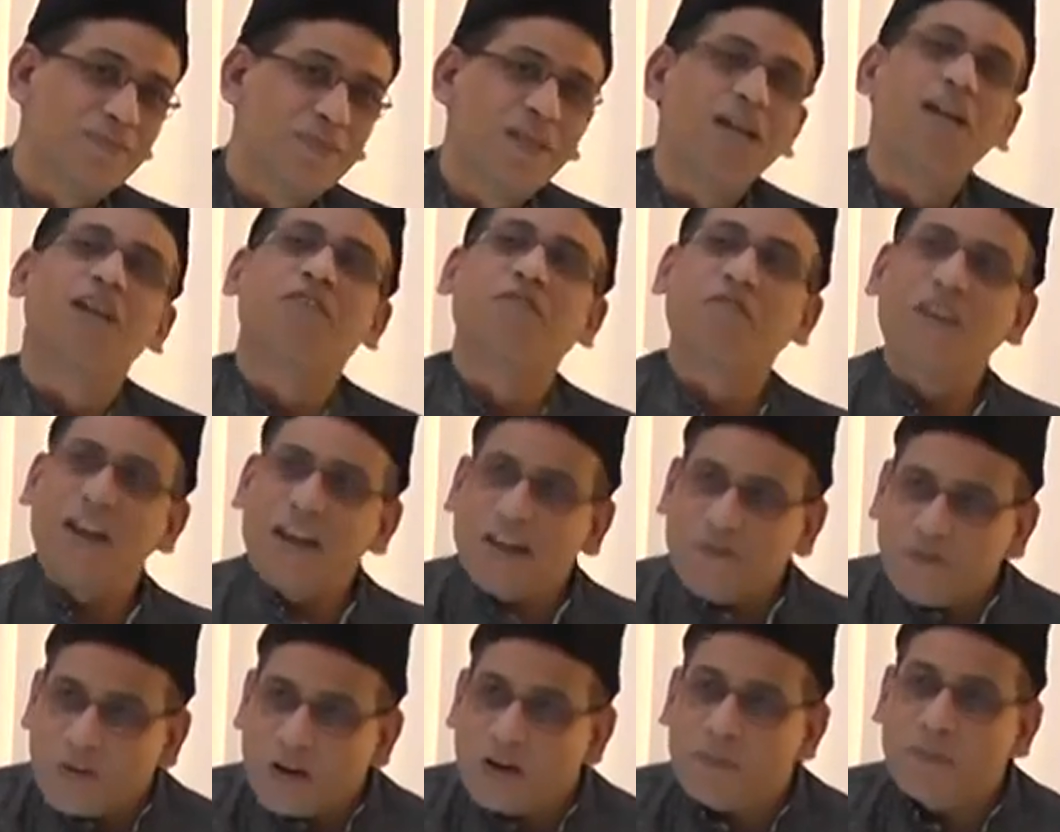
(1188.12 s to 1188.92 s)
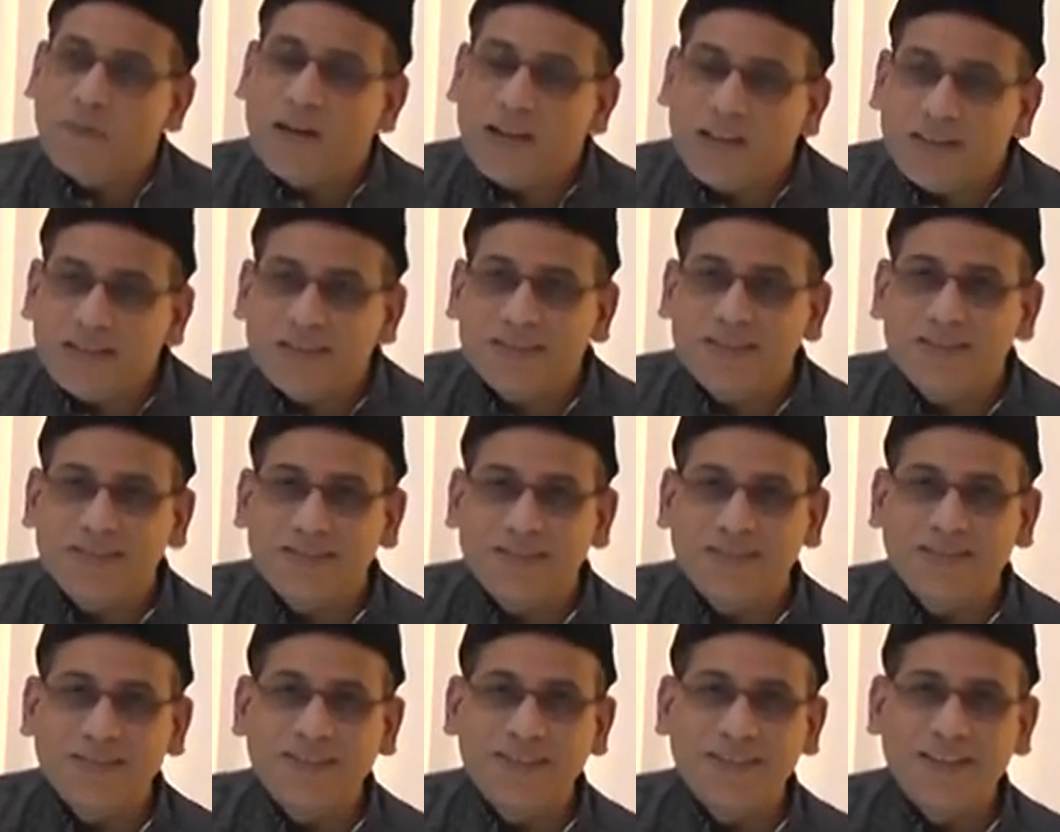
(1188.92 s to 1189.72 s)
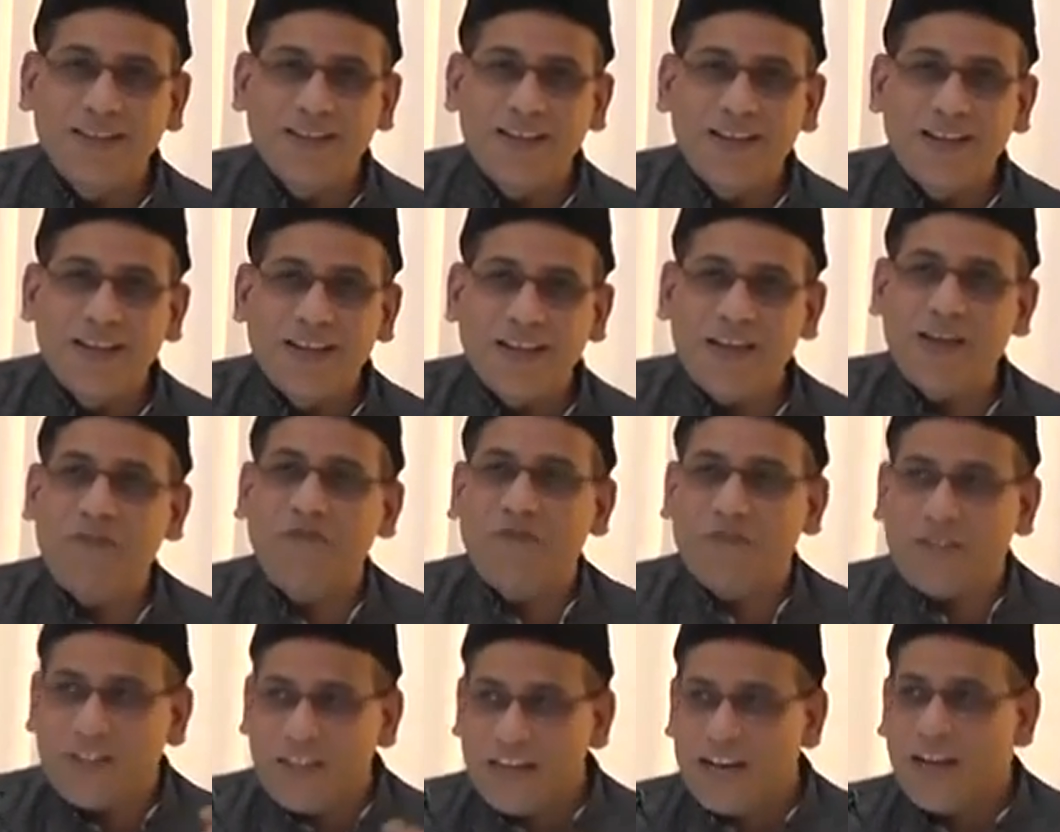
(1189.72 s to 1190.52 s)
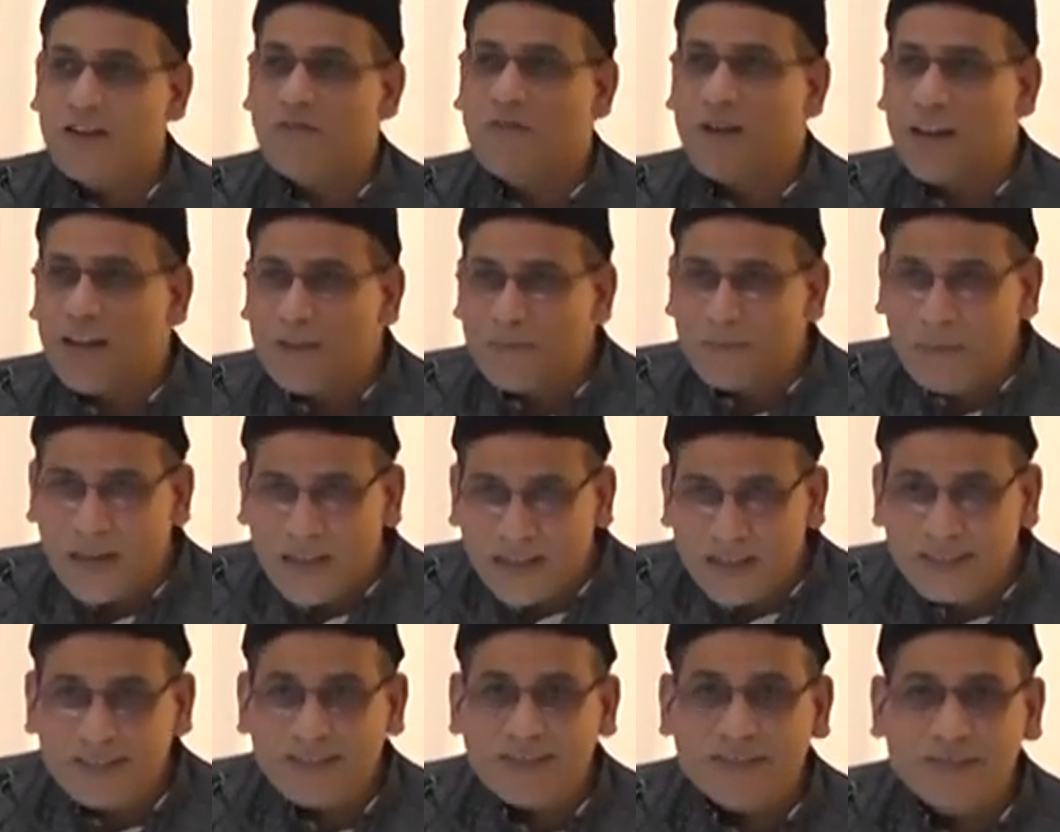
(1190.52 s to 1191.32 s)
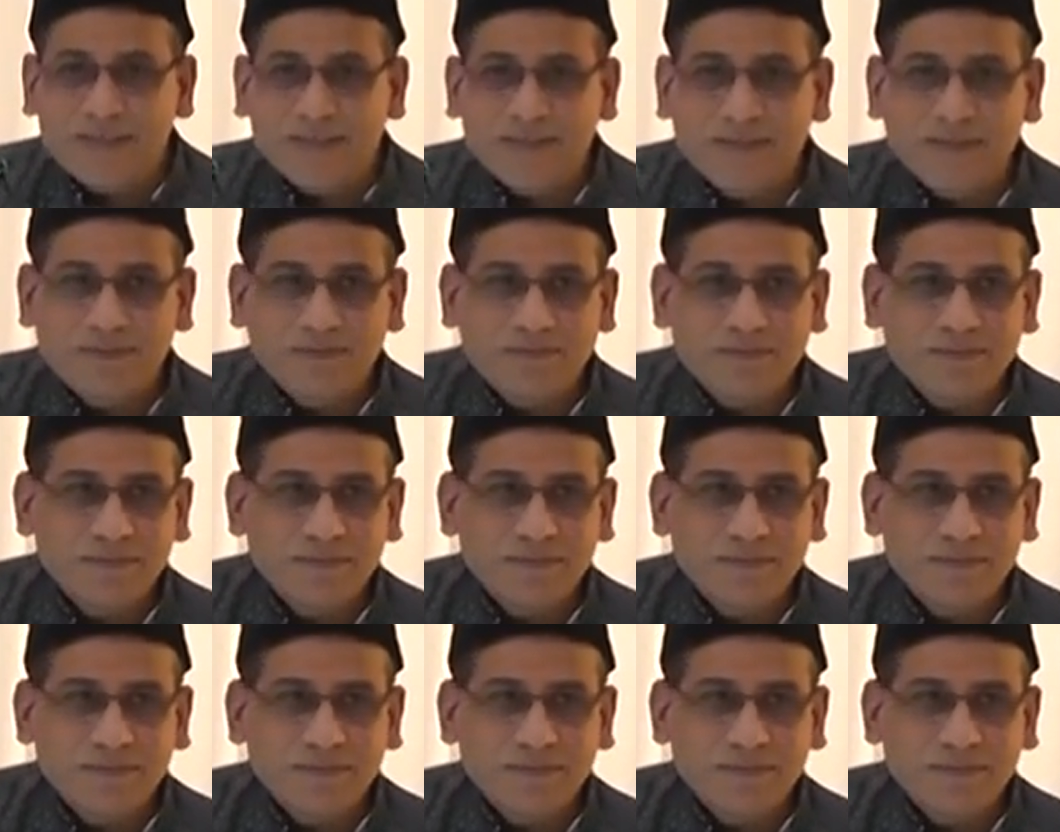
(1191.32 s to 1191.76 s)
And wait for a month. If within a month